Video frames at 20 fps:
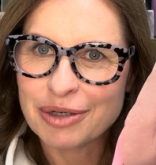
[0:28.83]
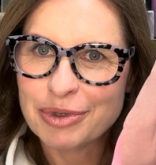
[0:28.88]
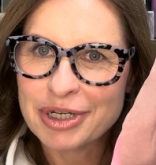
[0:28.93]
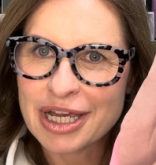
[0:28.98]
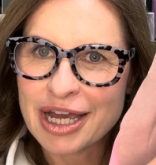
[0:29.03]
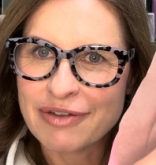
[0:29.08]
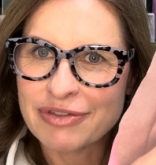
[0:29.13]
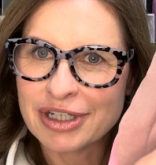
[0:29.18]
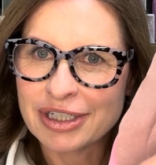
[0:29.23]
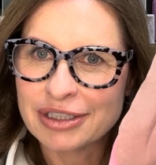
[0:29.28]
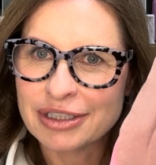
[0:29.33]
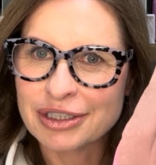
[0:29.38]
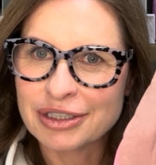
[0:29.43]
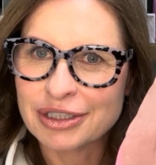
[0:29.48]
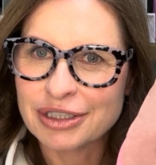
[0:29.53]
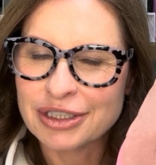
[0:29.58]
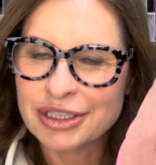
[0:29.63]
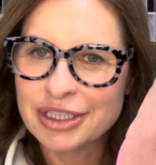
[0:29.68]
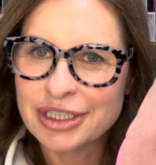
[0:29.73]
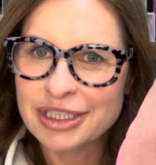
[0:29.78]
We have the
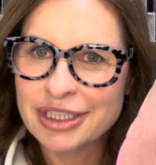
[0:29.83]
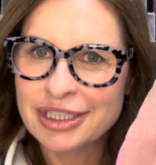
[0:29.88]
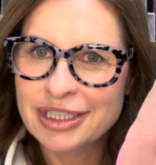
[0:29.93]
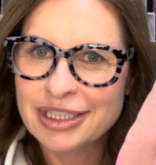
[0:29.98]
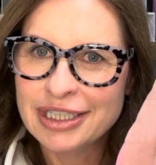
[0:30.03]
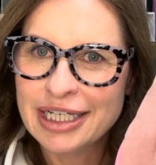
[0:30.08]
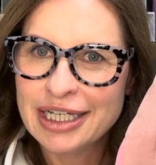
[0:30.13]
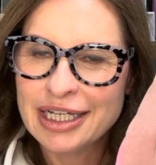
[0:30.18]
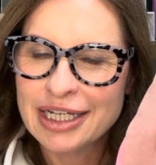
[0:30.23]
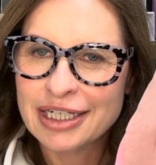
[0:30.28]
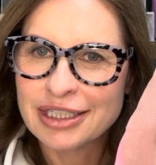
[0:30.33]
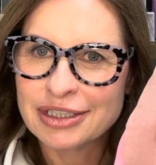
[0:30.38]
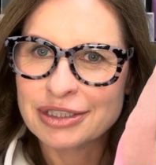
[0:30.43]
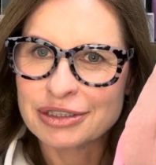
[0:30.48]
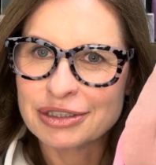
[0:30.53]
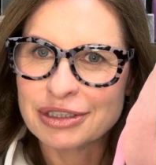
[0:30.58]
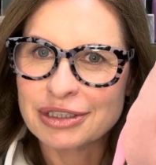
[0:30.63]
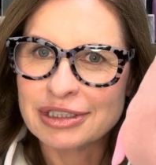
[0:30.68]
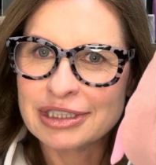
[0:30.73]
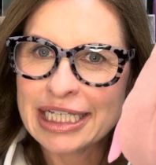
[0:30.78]
clitoral hood,
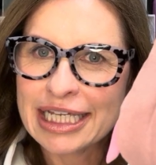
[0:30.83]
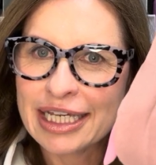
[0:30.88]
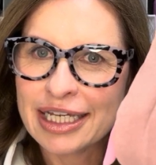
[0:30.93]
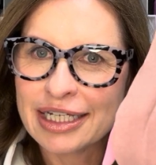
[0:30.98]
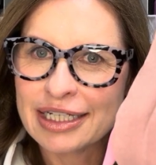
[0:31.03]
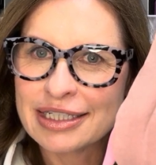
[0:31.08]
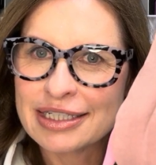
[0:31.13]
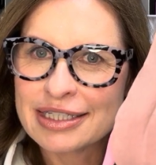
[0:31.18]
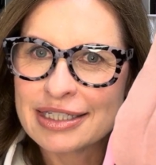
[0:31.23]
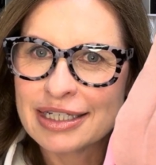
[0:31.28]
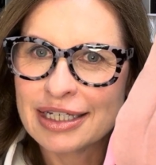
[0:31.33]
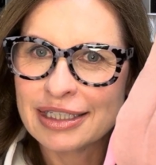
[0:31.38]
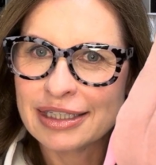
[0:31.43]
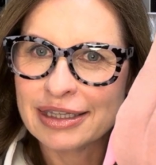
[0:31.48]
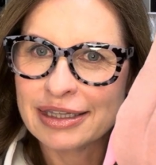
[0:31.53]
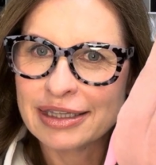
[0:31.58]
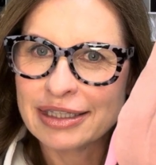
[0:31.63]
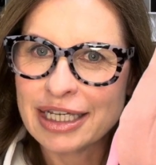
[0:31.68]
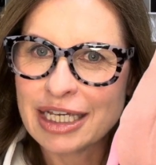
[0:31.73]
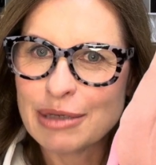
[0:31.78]
clitoral glans,
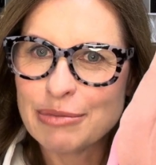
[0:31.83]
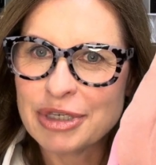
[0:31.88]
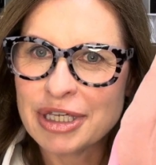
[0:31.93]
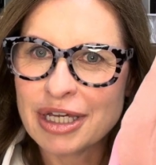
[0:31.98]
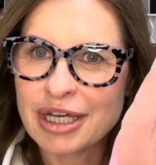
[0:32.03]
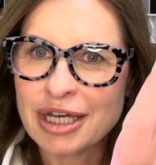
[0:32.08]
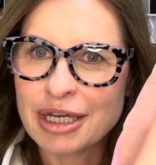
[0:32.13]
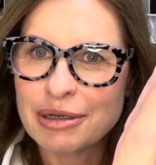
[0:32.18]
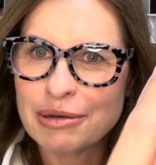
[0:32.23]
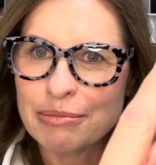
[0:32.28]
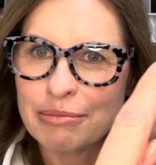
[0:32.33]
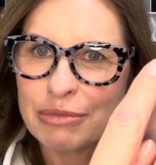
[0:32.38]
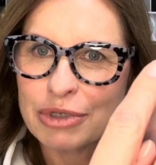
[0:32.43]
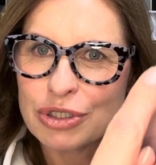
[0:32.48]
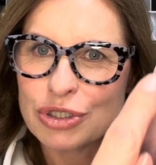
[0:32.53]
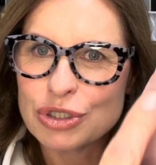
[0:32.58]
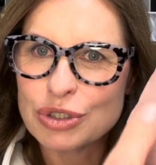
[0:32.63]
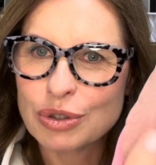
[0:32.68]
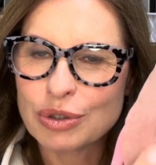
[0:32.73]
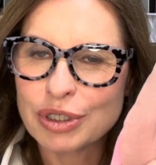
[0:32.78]
labia,
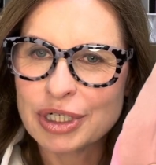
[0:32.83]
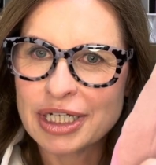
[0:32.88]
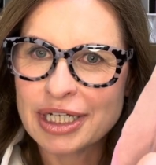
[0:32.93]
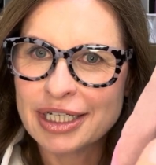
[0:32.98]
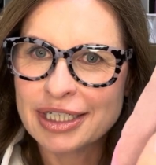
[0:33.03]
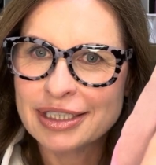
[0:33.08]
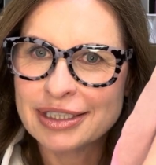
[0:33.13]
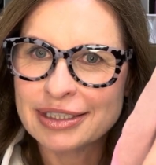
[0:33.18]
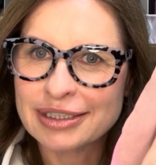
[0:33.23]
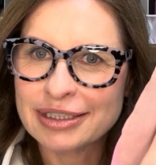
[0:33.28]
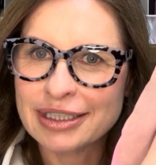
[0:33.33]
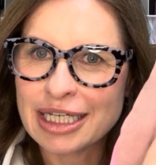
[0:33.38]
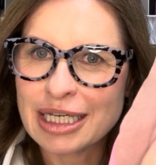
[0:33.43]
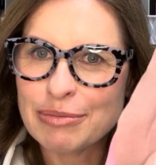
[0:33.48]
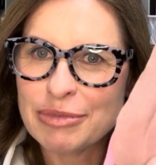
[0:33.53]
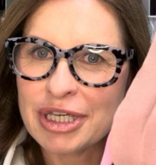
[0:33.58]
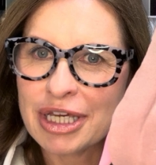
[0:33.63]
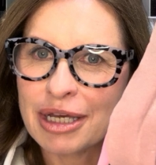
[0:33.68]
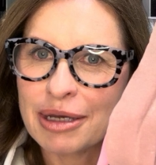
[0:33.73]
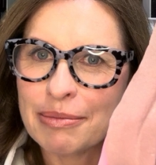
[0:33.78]
majora,
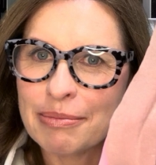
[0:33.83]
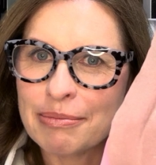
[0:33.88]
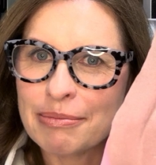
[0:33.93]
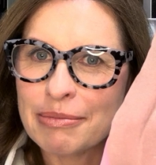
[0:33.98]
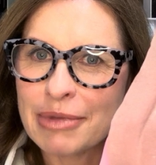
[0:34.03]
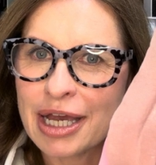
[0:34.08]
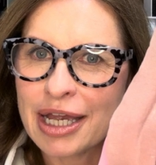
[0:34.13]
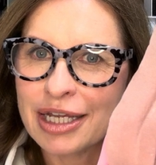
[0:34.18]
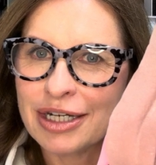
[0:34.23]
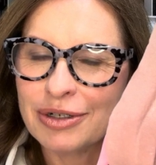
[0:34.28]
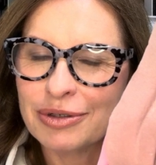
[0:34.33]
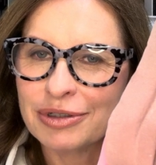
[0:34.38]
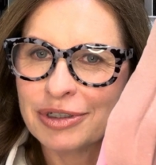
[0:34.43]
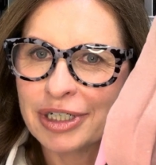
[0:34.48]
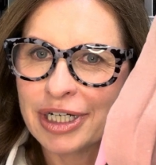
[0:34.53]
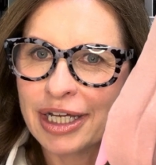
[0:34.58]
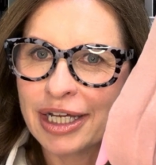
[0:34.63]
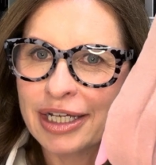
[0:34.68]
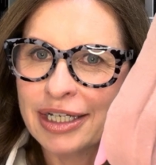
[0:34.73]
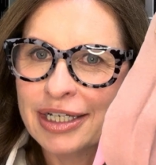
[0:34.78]
labia,
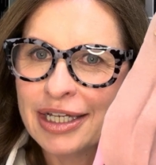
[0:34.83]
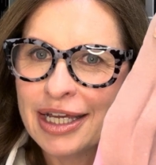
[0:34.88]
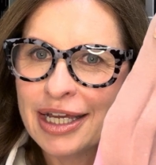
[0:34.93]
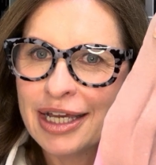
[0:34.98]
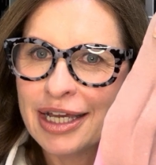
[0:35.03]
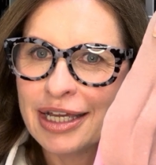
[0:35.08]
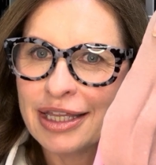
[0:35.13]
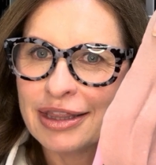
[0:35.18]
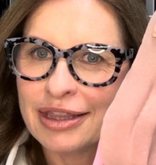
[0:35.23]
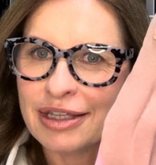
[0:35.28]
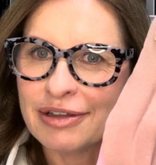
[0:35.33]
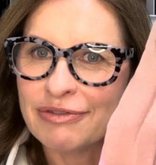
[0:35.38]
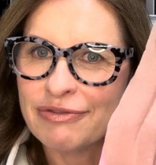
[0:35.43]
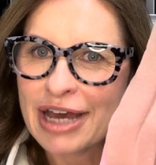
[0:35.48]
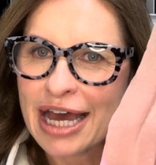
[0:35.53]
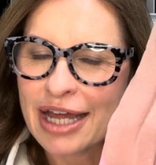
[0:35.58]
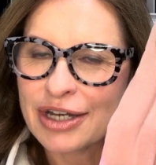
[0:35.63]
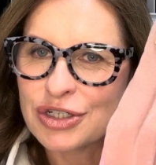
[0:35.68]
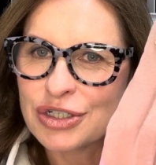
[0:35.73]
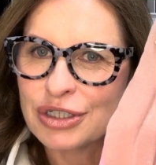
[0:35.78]
minora, the
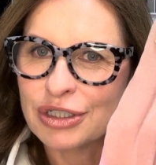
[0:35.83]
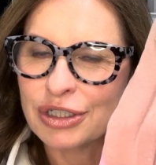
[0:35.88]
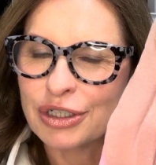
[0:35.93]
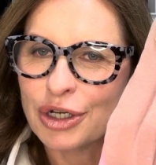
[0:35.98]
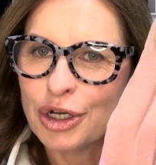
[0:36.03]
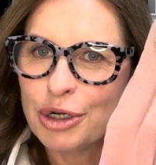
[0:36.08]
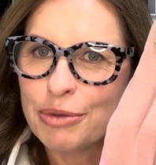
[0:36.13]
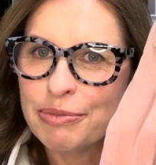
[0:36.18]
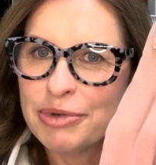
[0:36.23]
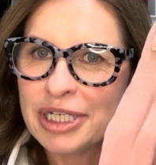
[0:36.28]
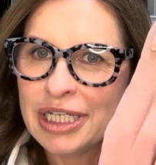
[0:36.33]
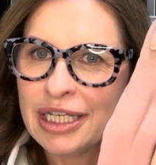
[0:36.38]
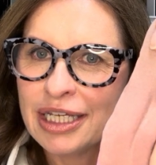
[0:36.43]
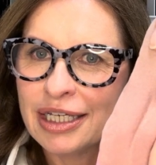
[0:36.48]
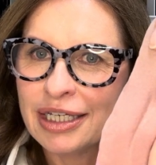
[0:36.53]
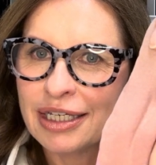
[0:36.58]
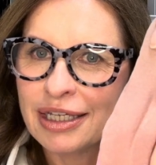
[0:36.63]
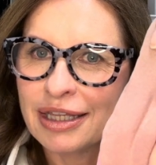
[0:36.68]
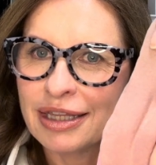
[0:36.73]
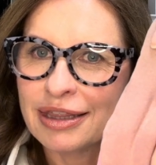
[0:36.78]
vaginal
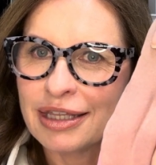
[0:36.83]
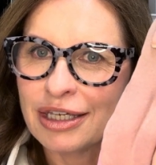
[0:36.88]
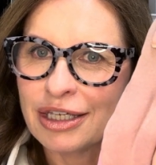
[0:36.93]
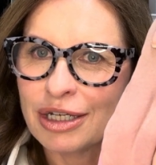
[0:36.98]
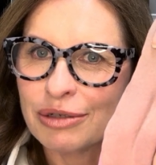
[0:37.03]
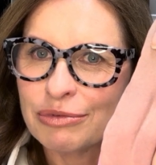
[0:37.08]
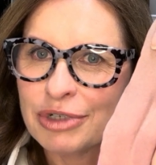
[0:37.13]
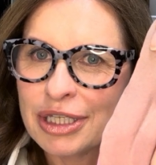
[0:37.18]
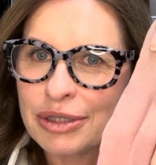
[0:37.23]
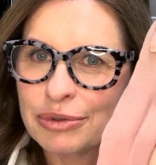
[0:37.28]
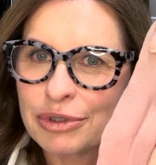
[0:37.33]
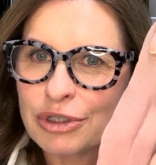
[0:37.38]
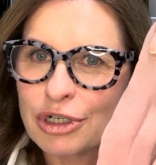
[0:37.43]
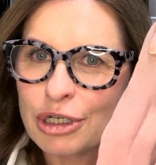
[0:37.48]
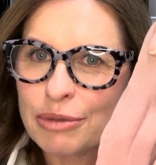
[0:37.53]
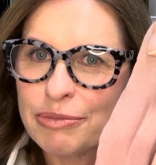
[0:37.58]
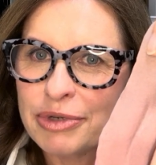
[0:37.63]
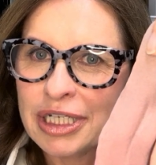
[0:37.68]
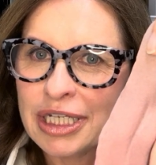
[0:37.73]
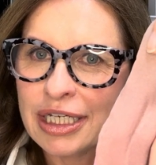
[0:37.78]
opening, the urethral
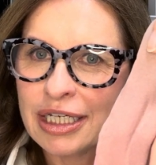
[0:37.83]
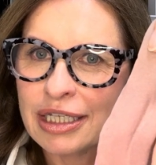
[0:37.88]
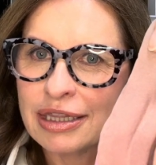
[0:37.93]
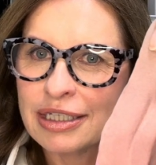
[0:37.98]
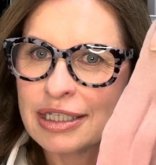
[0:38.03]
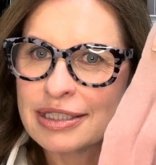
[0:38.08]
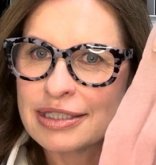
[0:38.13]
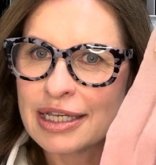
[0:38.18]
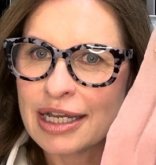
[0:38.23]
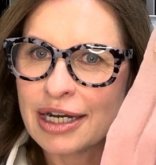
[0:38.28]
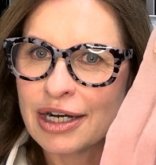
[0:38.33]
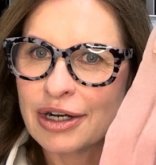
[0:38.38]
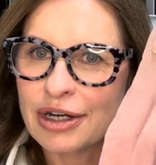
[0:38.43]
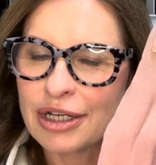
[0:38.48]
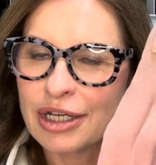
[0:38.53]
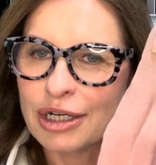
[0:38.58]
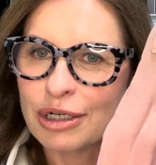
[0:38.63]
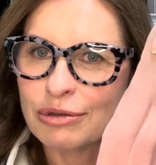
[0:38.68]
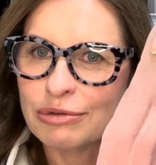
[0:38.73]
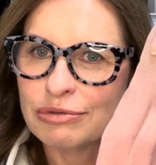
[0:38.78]
opening, and this
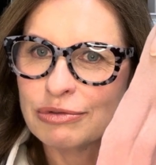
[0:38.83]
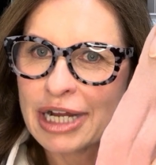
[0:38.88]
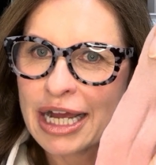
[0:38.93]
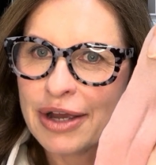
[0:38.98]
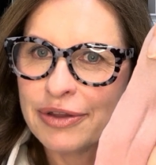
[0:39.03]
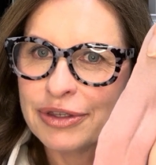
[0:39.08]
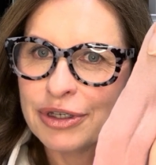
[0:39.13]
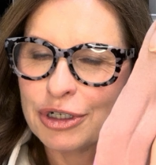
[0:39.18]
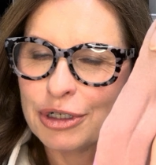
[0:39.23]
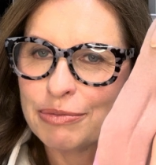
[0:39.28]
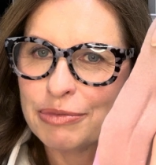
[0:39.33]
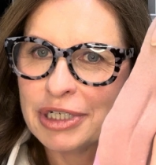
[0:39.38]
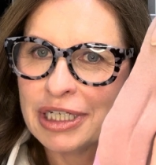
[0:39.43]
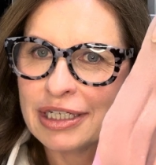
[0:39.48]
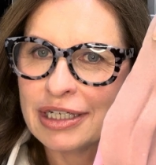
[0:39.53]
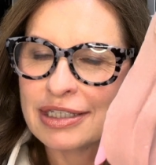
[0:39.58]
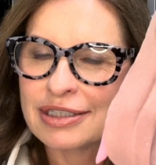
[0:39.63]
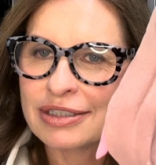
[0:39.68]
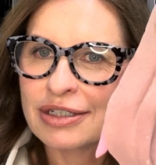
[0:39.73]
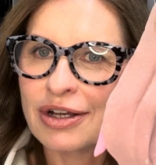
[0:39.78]
area around the
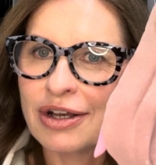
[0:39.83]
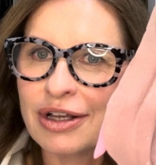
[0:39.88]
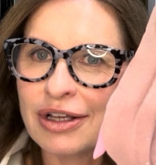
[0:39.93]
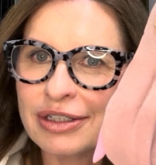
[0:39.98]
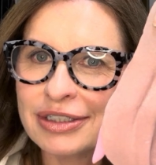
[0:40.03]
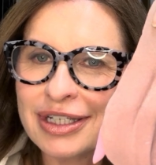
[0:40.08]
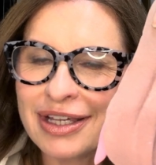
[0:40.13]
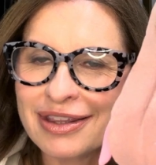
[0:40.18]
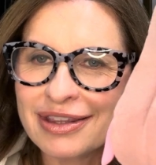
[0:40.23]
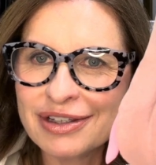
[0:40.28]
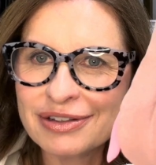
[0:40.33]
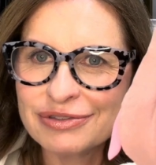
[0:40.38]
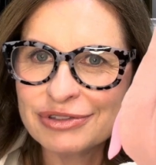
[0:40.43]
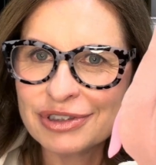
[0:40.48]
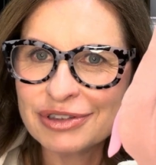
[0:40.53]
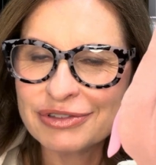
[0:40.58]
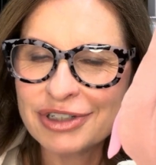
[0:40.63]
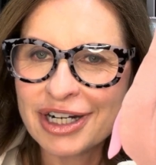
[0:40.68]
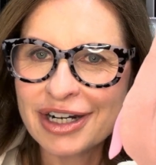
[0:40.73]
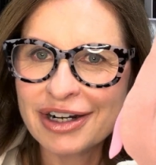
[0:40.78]
opening is called the
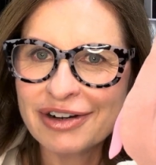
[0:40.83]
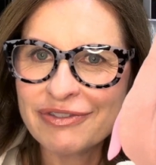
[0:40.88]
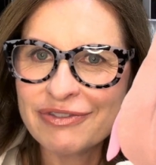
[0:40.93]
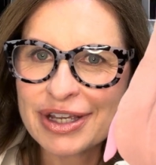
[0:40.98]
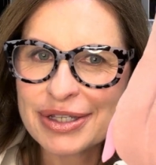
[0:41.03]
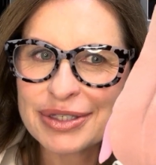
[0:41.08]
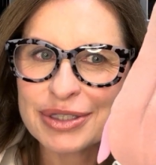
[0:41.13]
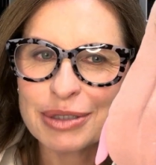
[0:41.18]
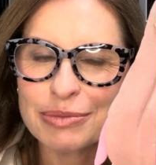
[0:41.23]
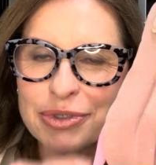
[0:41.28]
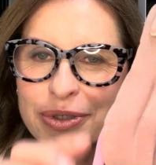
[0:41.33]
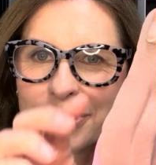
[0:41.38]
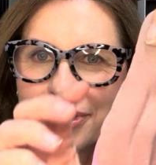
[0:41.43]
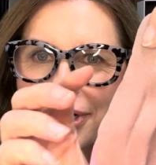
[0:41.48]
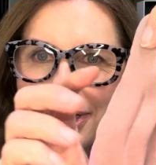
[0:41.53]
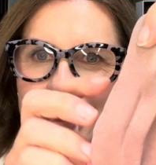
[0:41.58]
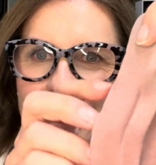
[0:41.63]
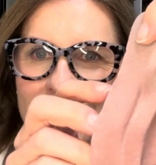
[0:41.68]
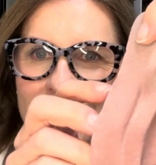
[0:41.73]
vulvar vestibule.